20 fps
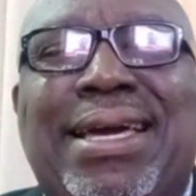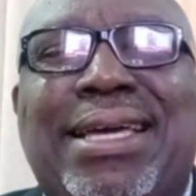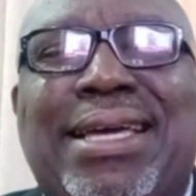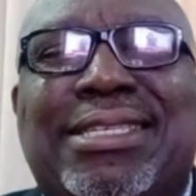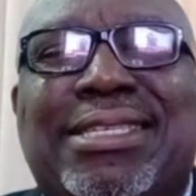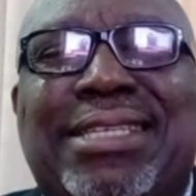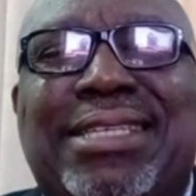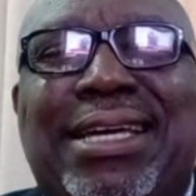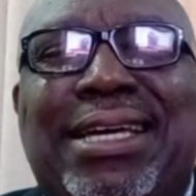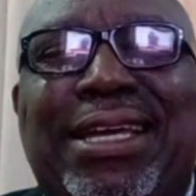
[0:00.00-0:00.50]

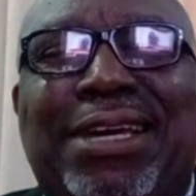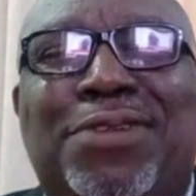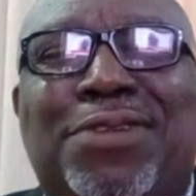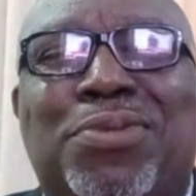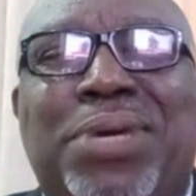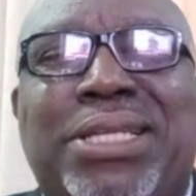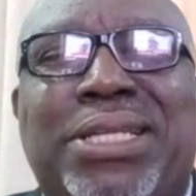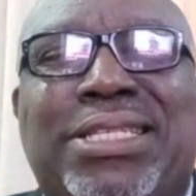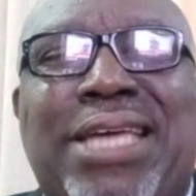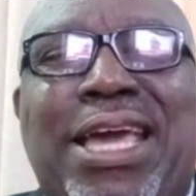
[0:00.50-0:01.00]
it
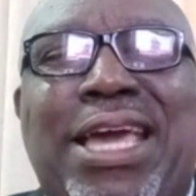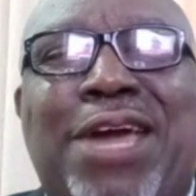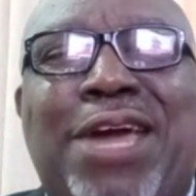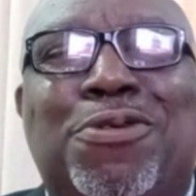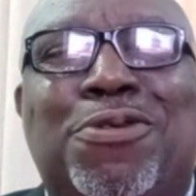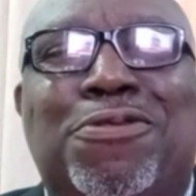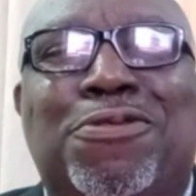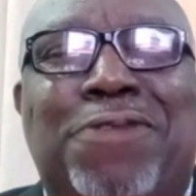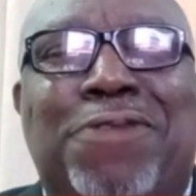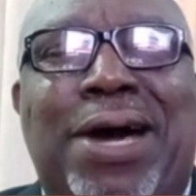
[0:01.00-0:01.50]
started with
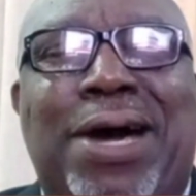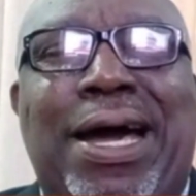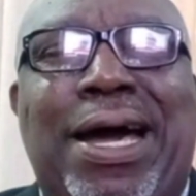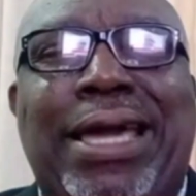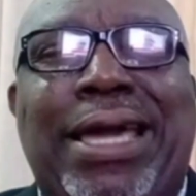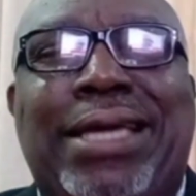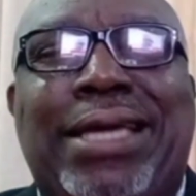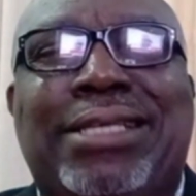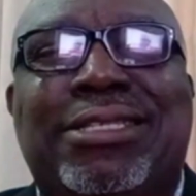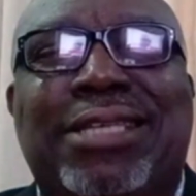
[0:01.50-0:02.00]

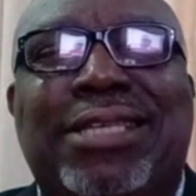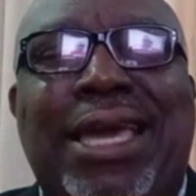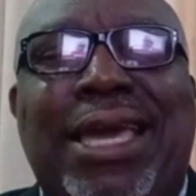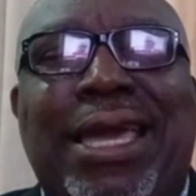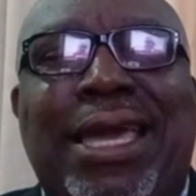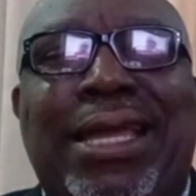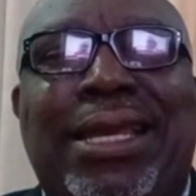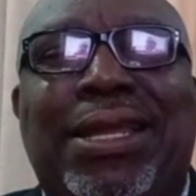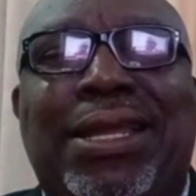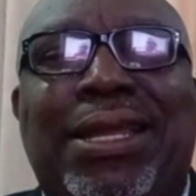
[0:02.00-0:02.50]
El-Rufai
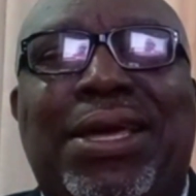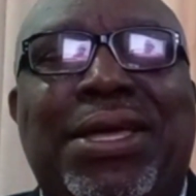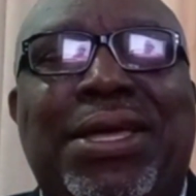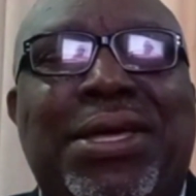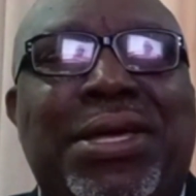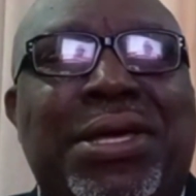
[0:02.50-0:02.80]
saying